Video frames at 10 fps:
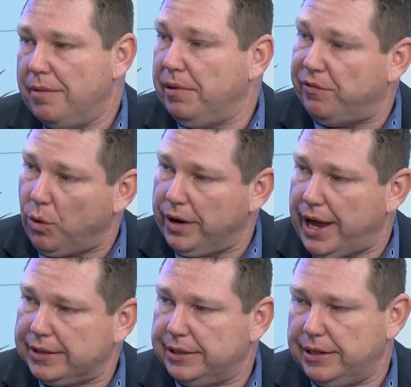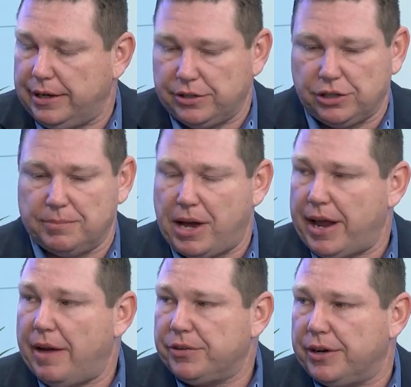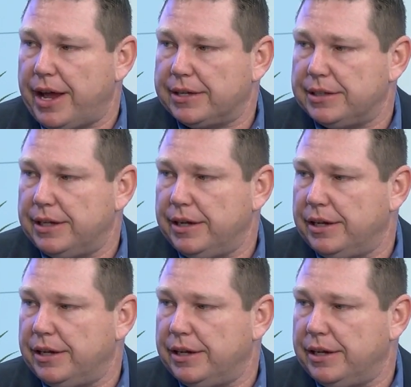before an accident and a certain amount after an accident,